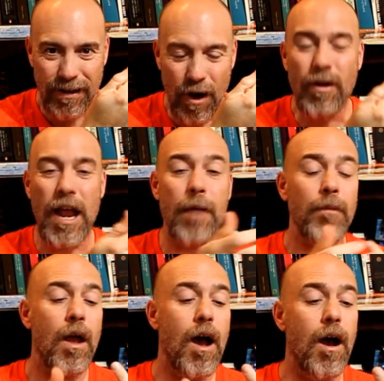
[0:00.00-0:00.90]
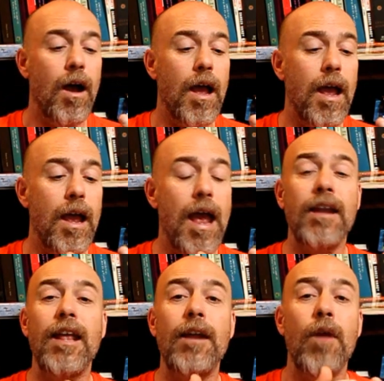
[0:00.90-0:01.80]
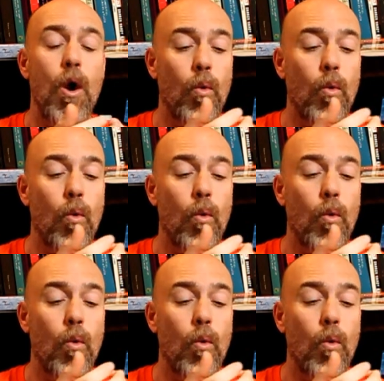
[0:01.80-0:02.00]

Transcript: okay uh, and then